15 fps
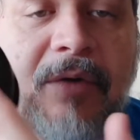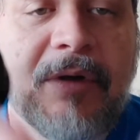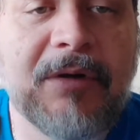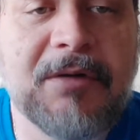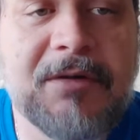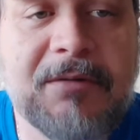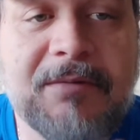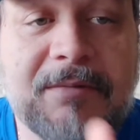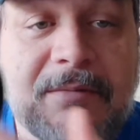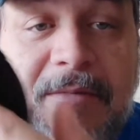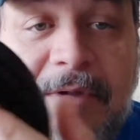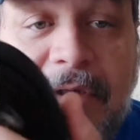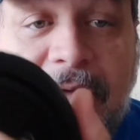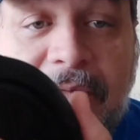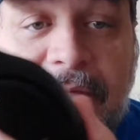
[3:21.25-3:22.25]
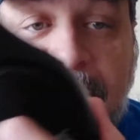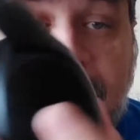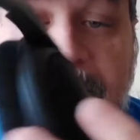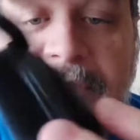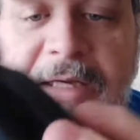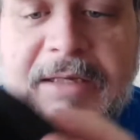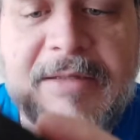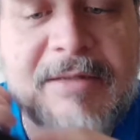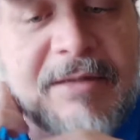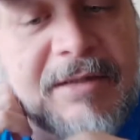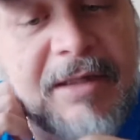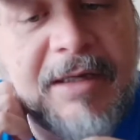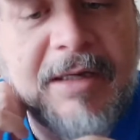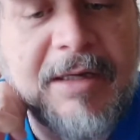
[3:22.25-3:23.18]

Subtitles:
grill. It's, you know, looks nice.